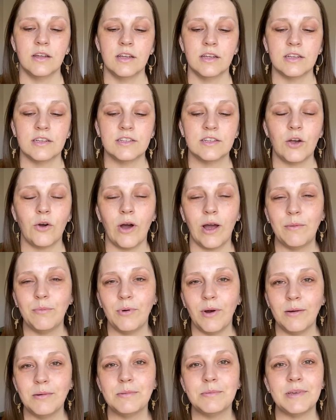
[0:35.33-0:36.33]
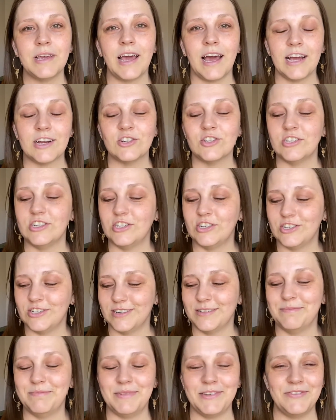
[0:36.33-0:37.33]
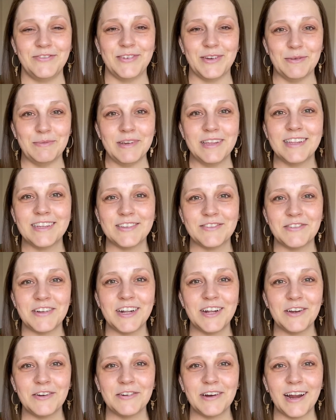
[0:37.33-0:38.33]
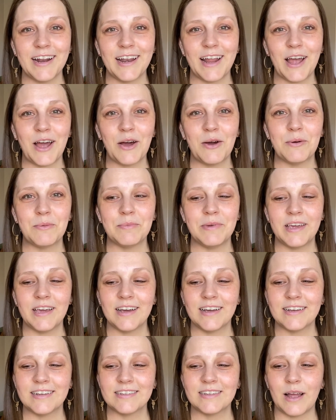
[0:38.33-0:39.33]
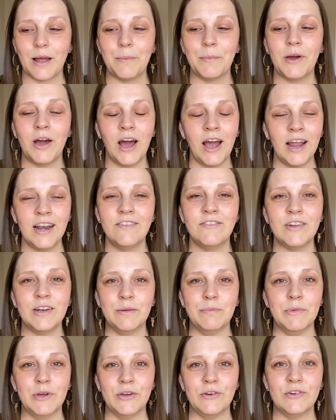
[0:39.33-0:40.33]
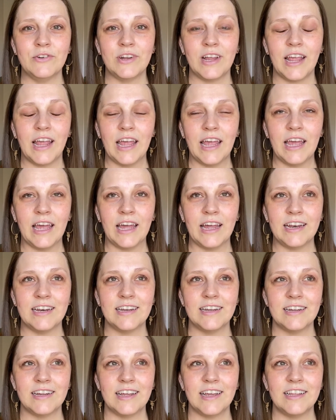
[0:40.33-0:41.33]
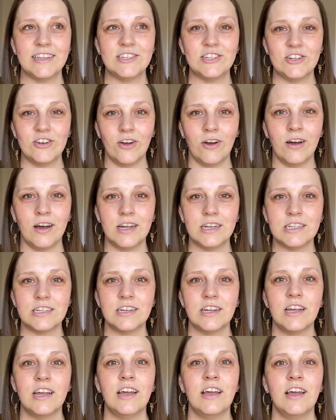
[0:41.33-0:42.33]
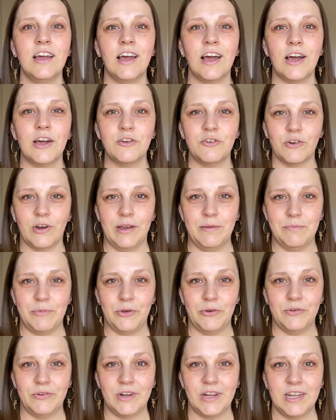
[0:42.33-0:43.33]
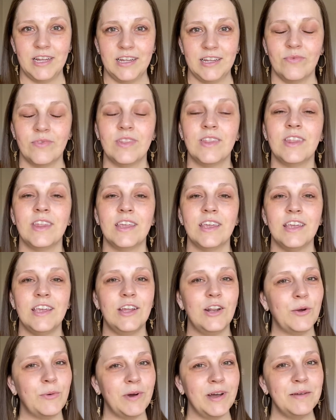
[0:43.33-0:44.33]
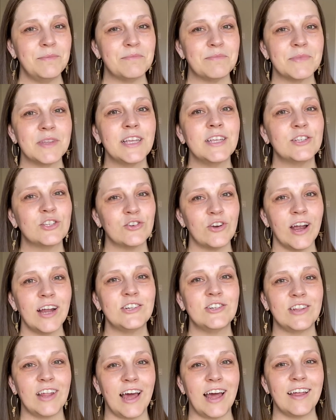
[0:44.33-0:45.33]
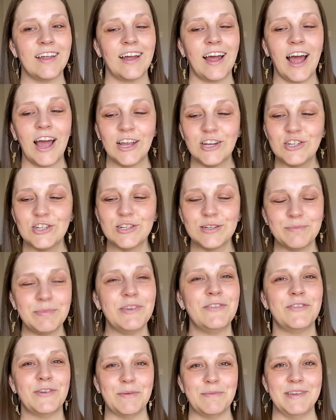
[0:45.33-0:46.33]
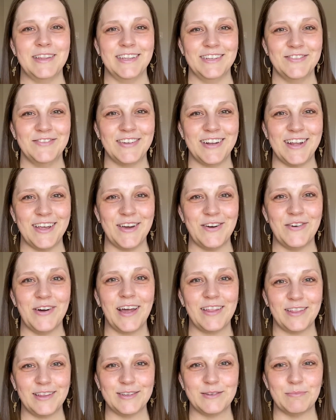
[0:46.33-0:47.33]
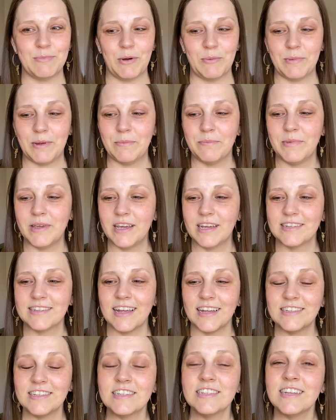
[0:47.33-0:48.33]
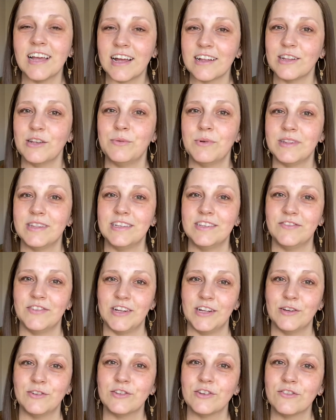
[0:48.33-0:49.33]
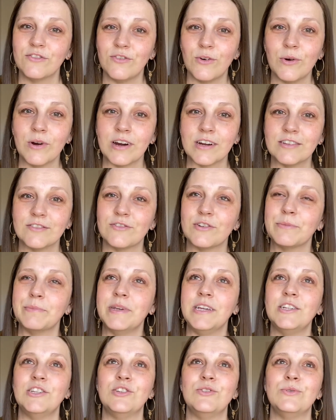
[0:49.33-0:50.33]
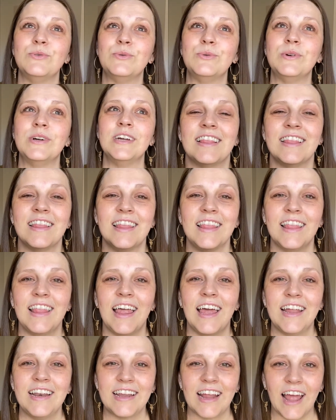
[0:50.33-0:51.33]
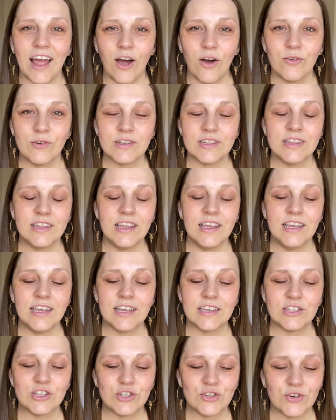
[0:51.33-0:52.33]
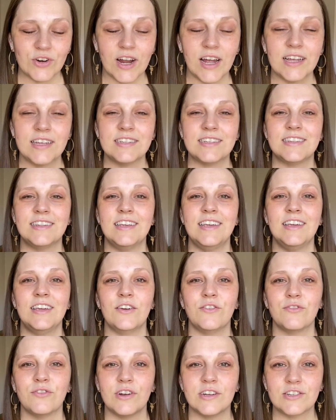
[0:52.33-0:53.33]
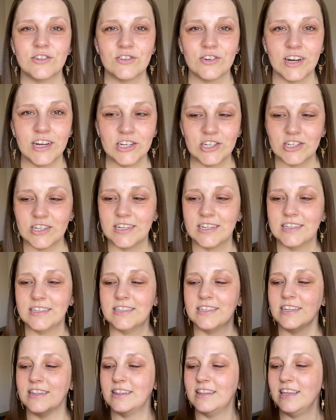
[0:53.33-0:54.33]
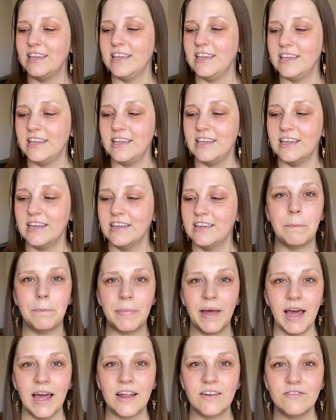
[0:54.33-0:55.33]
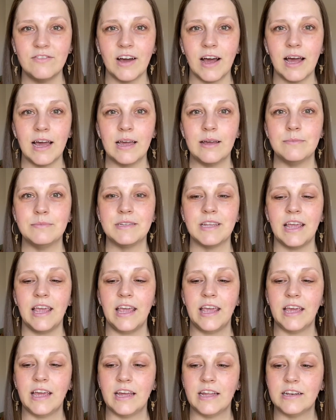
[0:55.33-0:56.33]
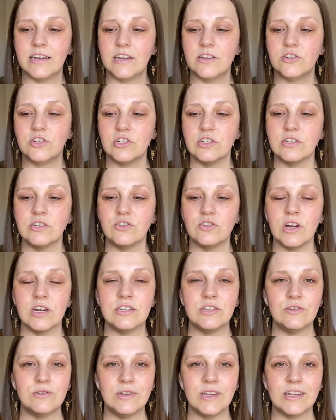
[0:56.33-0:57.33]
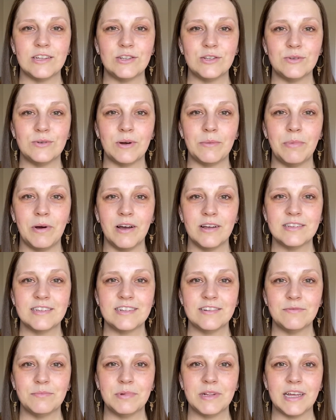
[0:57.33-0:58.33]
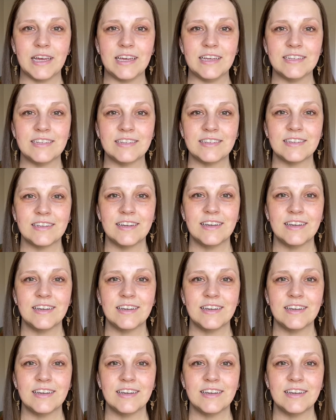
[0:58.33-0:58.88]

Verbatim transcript: So I probably actually shouldn't be filming this video right now because I'm kind of in a mood and it's not a great mood. You know what? Scratch that. I should be filming this video at this moment because that's exactly what these videos are for, is for me to let out the stress, the frustrations, the bad vibes, and just try to get to a positive place.